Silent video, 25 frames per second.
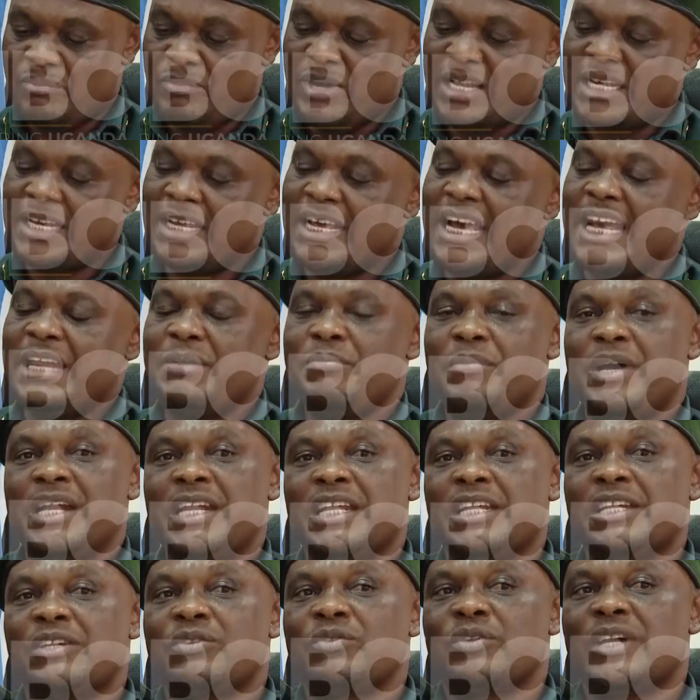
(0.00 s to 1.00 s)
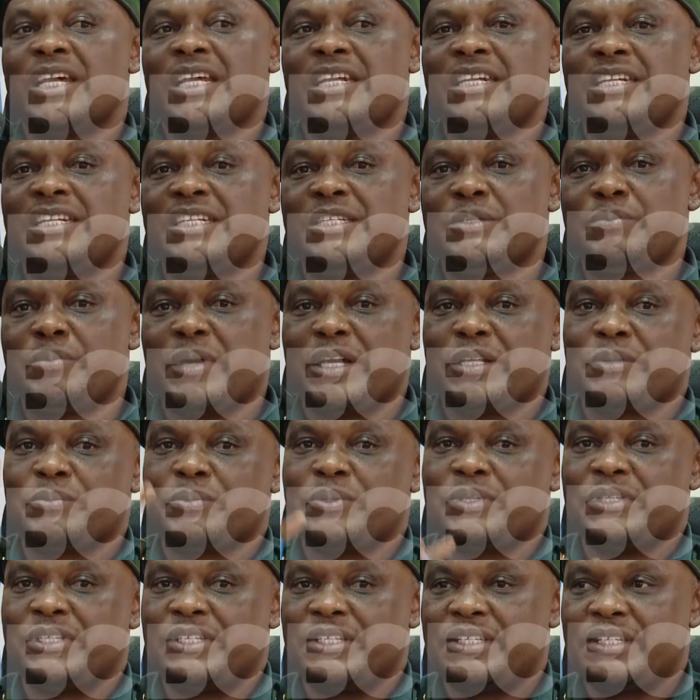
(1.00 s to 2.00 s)
But he had managed to get this
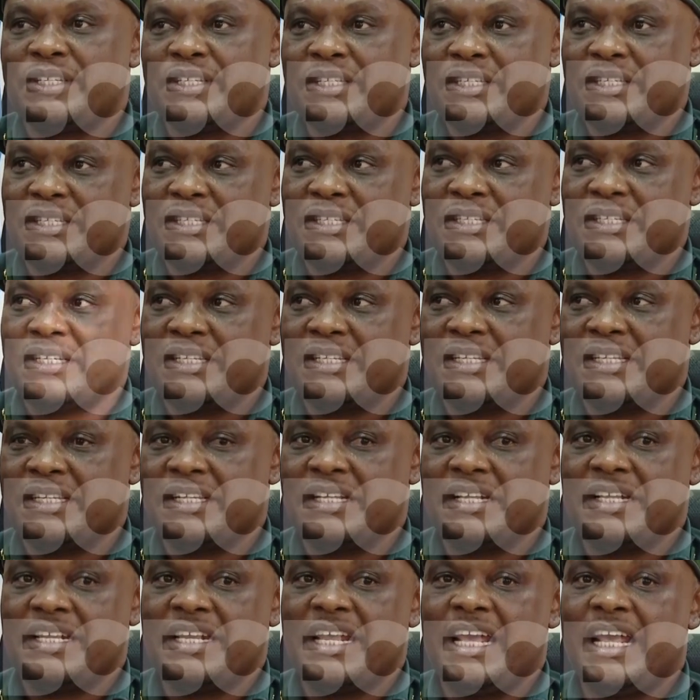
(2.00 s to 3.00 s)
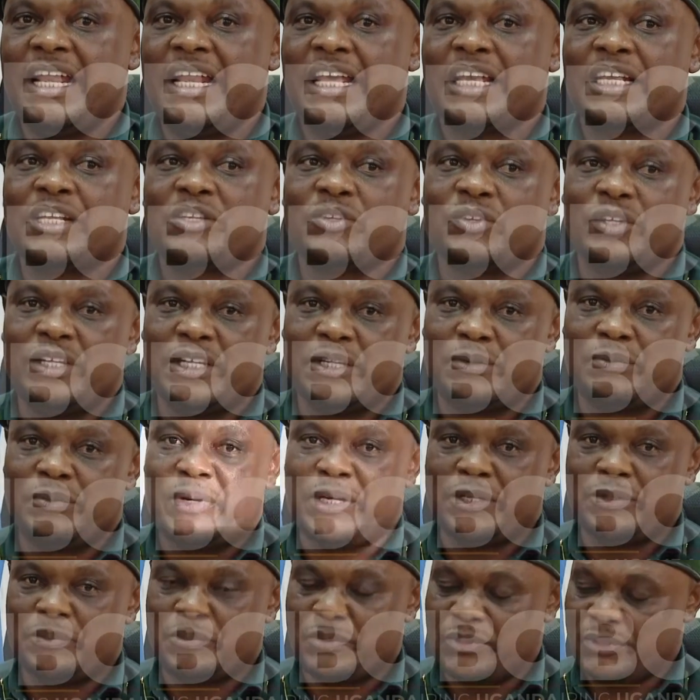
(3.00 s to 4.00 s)
passport, the electronic
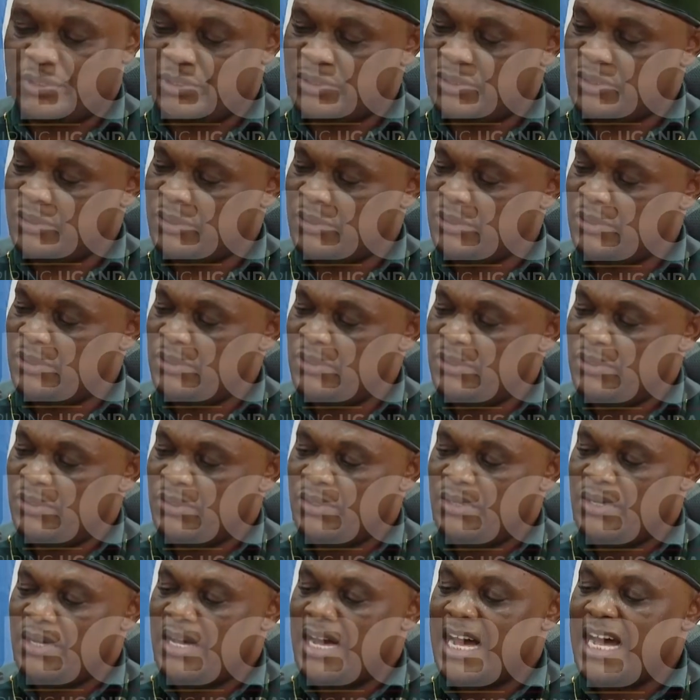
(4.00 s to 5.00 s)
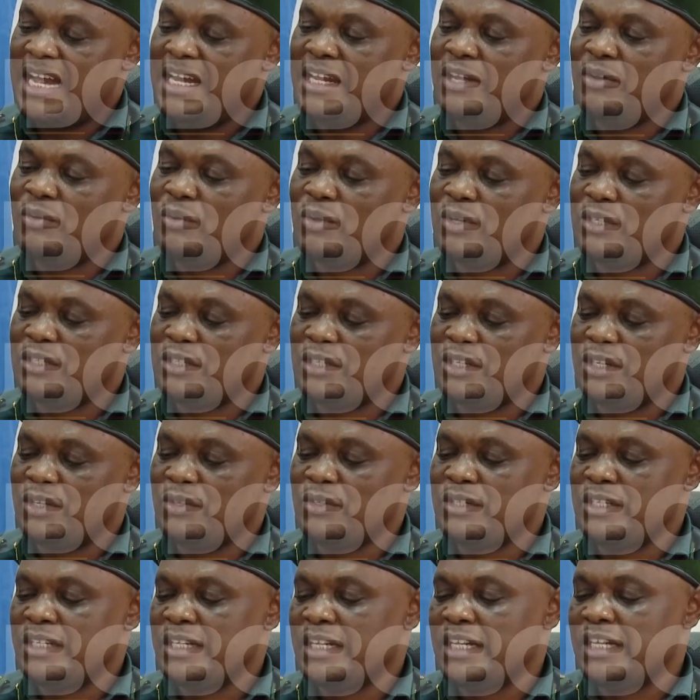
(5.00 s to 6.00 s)
passport. And he was
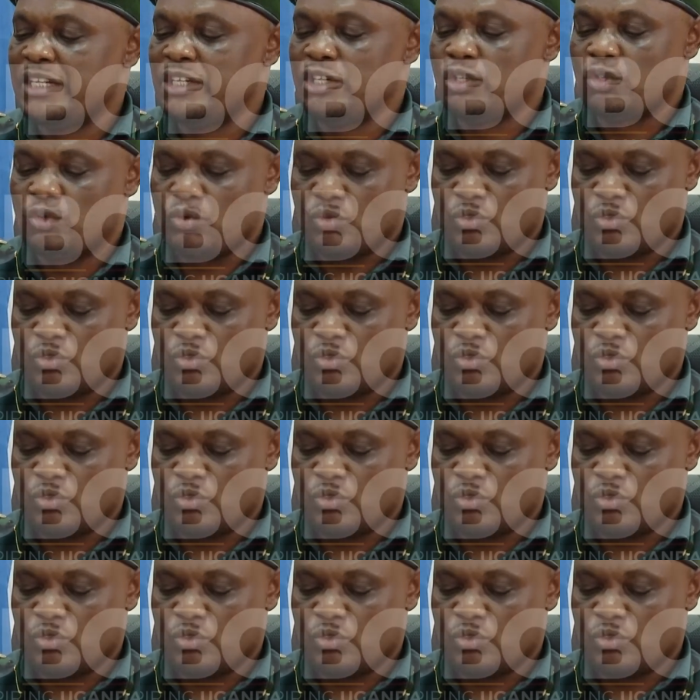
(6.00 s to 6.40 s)
using it